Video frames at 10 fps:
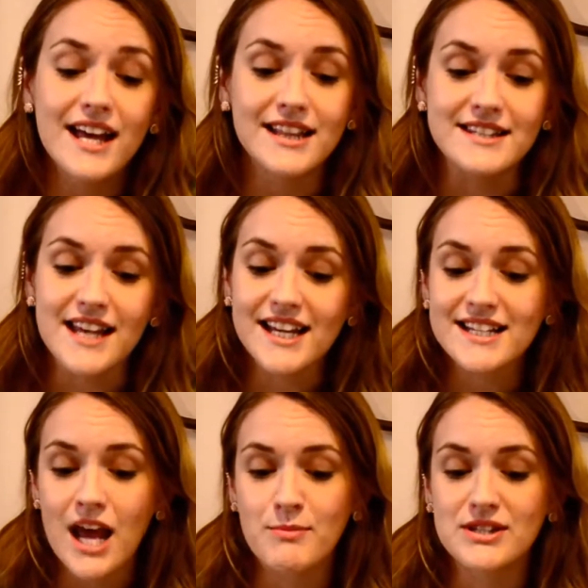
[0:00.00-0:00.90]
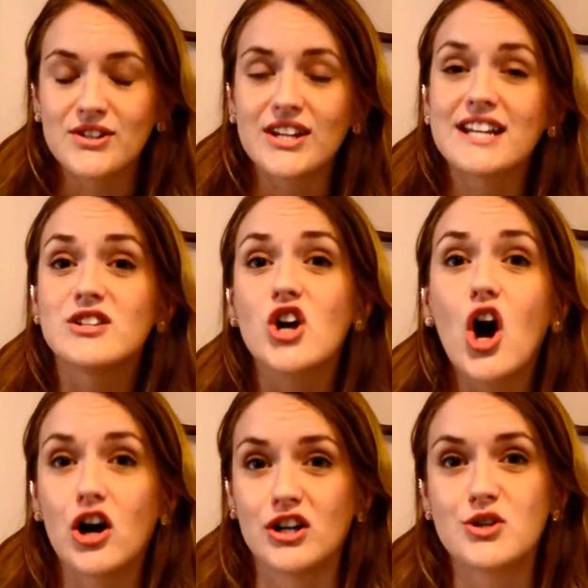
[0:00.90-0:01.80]
The second type of student is your
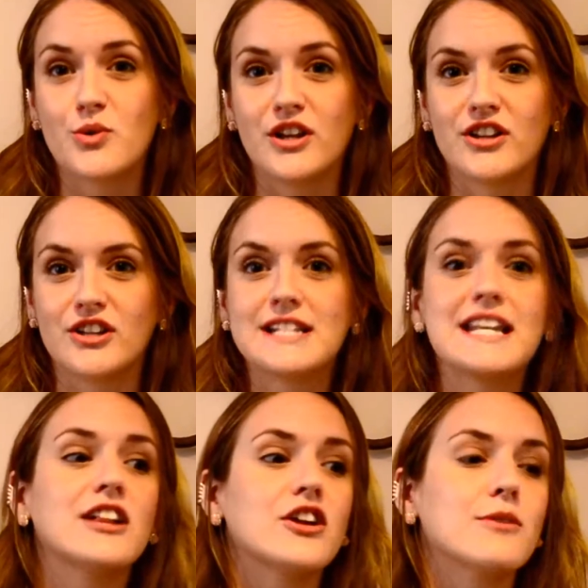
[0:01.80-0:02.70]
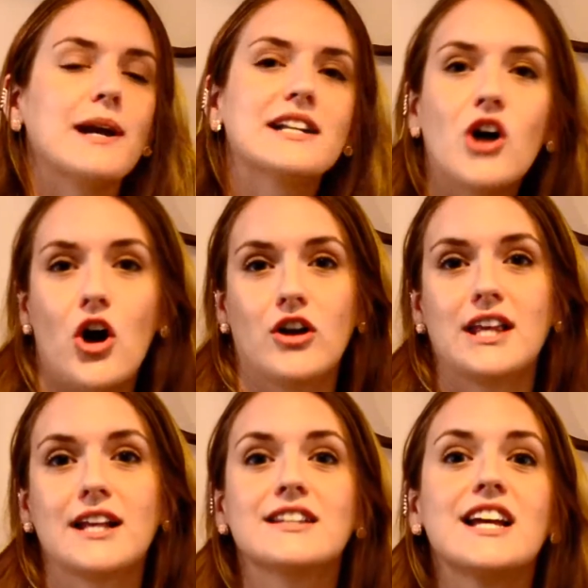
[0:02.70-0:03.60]
auditory learners. They learn by talking.
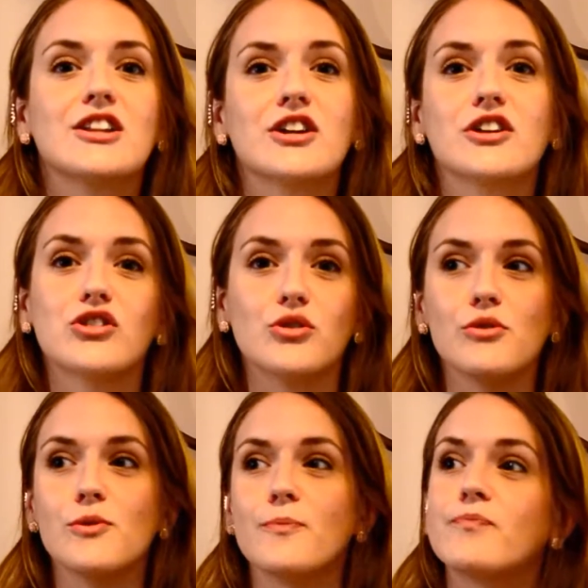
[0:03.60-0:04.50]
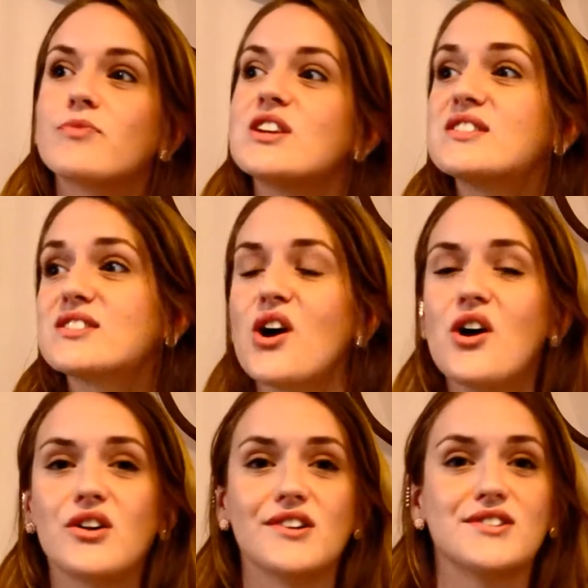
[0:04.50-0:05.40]
They learn through
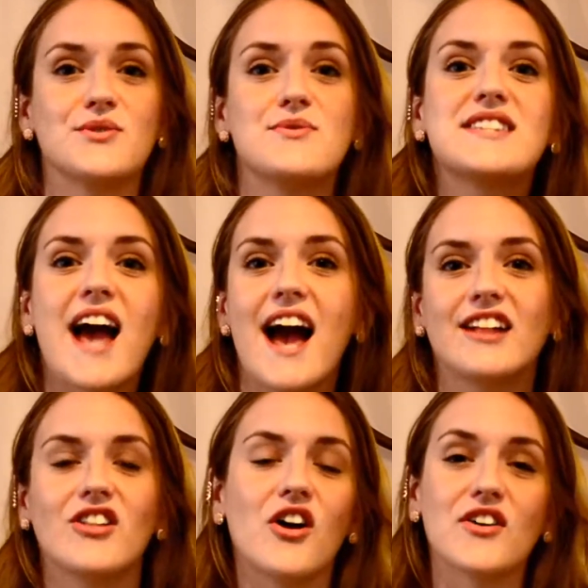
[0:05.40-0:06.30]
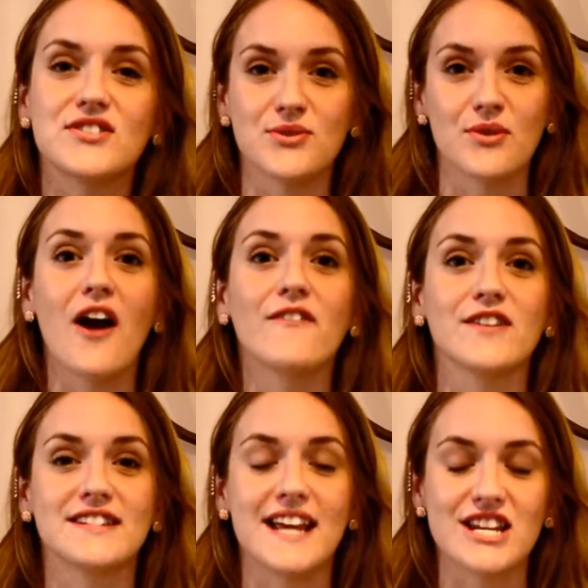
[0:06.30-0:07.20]
songs, through dialogues, through
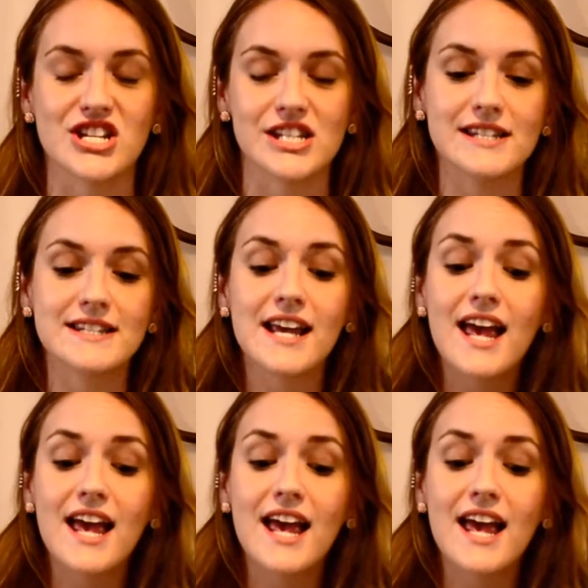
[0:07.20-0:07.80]
conversations.